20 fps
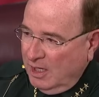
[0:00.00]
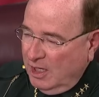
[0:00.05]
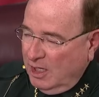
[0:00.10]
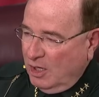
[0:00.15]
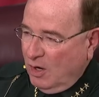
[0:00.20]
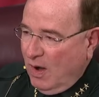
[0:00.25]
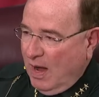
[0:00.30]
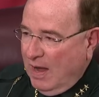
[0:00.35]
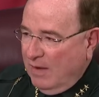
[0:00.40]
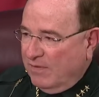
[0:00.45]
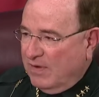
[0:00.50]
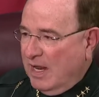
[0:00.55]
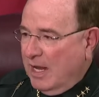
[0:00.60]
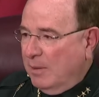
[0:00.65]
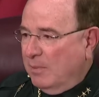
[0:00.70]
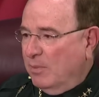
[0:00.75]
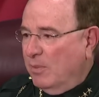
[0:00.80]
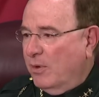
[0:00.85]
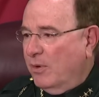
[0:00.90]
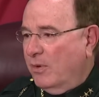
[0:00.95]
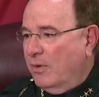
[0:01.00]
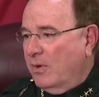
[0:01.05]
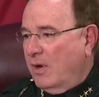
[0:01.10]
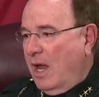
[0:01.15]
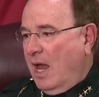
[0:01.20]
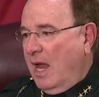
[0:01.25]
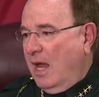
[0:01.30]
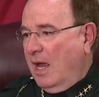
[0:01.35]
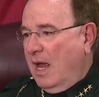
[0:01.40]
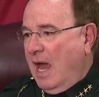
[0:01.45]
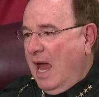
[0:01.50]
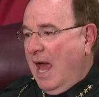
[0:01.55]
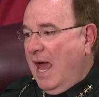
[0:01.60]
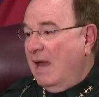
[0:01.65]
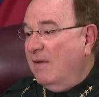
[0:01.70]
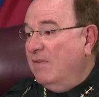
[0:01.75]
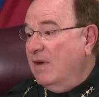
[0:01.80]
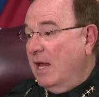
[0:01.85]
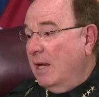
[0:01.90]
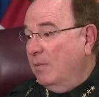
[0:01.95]
You know, I've named her, I
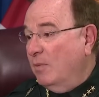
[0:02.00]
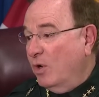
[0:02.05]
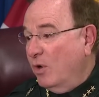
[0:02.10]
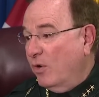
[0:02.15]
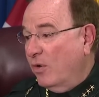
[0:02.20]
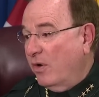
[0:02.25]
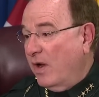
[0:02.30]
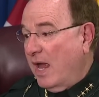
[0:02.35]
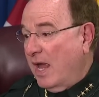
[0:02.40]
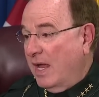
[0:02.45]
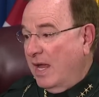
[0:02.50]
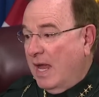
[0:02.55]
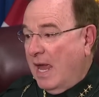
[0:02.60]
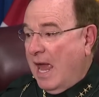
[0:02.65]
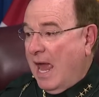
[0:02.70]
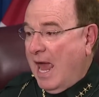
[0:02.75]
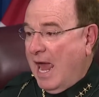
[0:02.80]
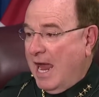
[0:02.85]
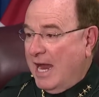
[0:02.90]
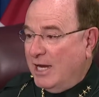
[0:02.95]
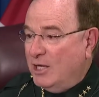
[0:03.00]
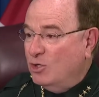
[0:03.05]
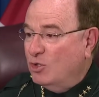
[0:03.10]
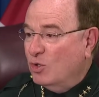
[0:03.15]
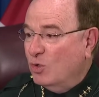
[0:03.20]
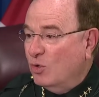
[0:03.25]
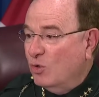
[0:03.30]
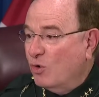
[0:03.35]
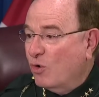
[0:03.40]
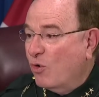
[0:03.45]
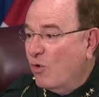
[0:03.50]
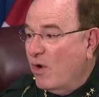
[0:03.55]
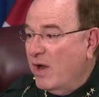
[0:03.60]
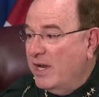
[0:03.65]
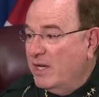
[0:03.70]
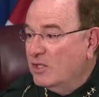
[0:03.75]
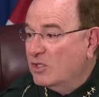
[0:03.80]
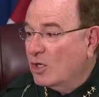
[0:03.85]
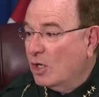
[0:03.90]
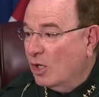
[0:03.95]
have named her Angel
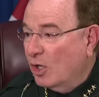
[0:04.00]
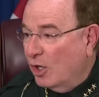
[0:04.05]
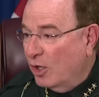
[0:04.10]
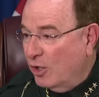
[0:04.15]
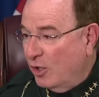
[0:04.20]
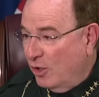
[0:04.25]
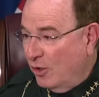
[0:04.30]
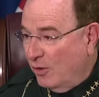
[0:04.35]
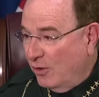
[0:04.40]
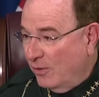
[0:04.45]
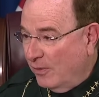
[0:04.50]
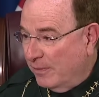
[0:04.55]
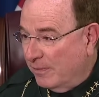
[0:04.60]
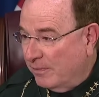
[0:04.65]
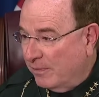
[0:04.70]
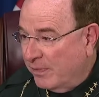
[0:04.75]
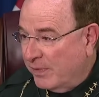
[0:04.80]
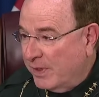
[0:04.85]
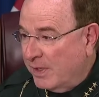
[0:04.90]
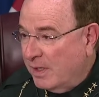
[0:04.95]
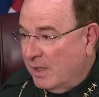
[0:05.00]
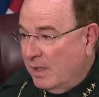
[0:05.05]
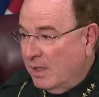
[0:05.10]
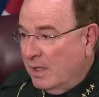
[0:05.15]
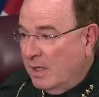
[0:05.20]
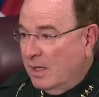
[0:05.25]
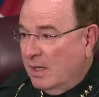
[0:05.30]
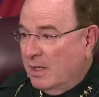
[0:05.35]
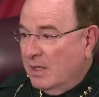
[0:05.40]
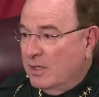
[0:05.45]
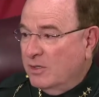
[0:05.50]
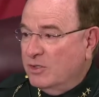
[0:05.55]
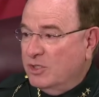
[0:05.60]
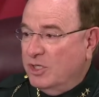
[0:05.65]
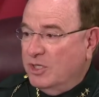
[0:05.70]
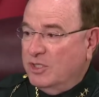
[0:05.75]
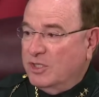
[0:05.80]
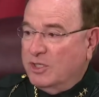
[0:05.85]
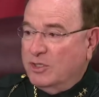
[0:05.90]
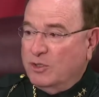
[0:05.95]
Grace Lanou.
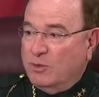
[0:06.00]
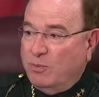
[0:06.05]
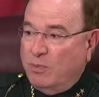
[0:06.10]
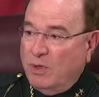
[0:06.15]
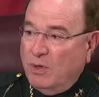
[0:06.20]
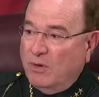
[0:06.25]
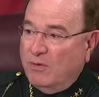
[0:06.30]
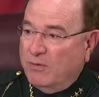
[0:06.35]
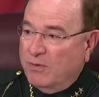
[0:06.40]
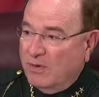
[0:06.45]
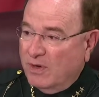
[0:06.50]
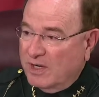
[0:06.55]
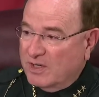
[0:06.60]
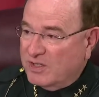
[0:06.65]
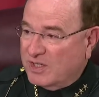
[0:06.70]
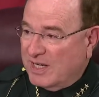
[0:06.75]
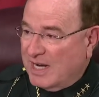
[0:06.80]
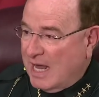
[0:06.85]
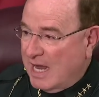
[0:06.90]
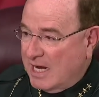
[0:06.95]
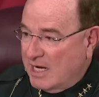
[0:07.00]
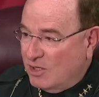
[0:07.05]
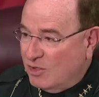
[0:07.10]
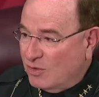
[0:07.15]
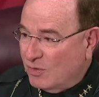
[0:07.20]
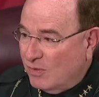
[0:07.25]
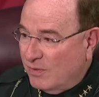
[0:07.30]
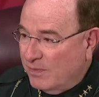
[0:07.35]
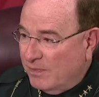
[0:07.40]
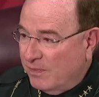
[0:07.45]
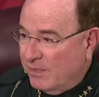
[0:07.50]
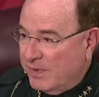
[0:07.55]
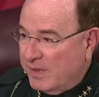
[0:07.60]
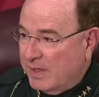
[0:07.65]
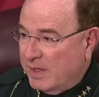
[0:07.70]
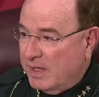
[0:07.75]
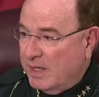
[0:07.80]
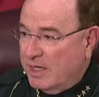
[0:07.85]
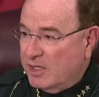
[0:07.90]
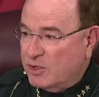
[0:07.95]
She's as beautiful as an angel.
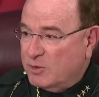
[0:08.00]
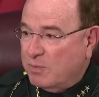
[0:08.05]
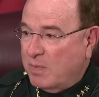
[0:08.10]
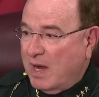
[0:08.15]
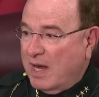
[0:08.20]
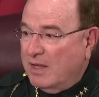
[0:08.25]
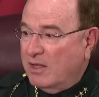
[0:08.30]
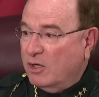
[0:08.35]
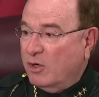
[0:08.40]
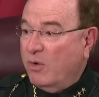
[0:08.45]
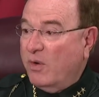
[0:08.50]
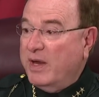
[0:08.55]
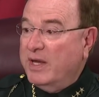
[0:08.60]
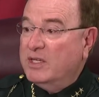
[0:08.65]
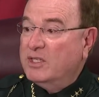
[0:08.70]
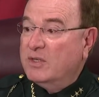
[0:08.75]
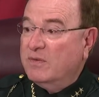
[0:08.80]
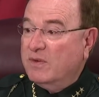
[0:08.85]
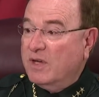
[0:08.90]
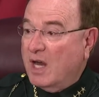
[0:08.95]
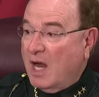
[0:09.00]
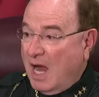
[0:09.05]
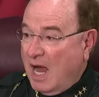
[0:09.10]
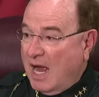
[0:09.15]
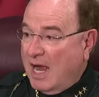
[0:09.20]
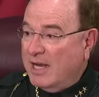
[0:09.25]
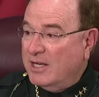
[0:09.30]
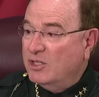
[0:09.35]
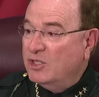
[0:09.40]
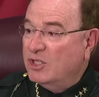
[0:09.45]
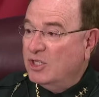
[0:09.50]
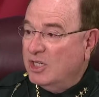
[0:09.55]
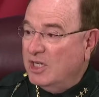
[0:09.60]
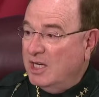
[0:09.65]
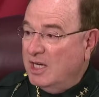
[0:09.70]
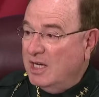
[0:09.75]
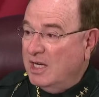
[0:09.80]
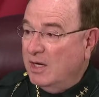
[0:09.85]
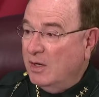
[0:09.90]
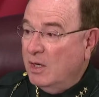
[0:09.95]
It's by the grace of God
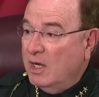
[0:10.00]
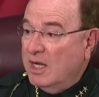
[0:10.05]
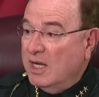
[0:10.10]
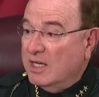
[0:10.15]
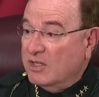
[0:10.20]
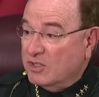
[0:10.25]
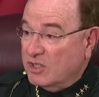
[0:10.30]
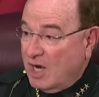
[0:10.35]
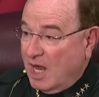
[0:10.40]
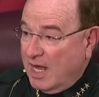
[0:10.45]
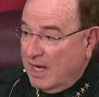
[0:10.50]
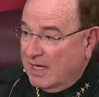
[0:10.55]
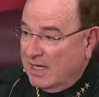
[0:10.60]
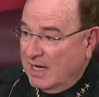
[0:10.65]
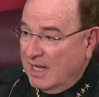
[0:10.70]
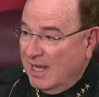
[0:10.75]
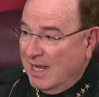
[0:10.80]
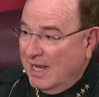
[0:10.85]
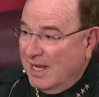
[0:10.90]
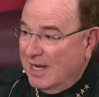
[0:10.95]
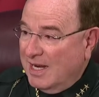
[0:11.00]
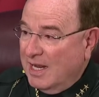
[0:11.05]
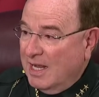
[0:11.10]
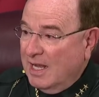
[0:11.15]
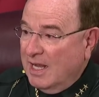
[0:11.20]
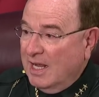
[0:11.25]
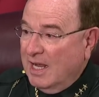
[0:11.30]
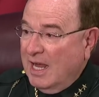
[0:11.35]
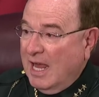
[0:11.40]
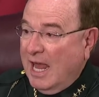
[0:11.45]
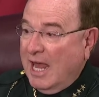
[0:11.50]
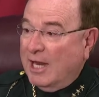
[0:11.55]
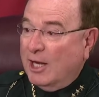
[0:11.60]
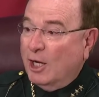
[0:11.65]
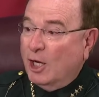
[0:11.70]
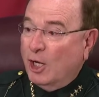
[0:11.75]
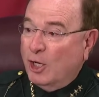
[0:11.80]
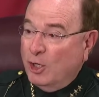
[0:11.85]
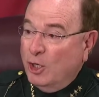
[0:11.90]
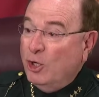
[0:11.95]
she is not dead, and
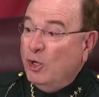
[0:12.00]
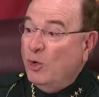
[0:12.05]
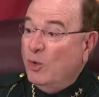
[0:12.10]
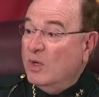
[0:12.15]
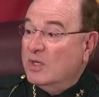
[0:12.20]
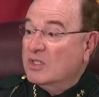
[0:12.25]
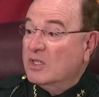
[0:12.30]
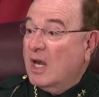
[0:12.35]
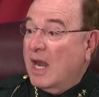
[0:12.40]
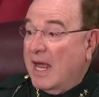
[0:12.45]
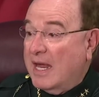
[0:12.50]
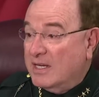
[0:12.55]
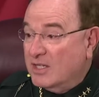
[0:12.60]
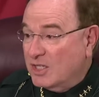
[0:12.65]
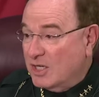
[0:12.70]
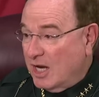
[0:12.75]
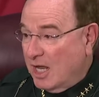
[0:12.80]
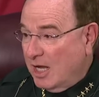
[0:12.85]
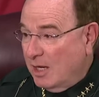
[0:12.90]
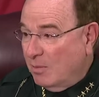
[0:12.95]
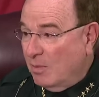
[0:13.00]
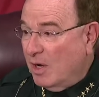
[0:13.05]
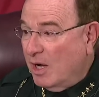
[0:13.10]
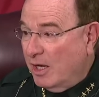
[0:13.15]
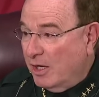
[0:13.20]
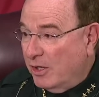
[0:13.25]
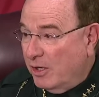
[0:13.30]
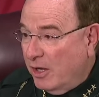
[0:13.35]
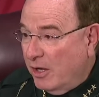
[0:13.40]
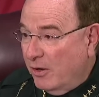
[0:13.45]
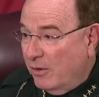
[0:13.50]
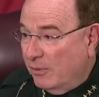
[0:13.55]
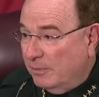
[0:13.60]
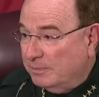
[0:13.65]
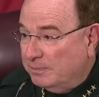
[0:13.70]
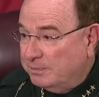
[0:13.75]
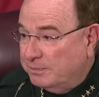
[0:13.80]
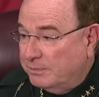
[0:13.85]
Lanou is last name unknown.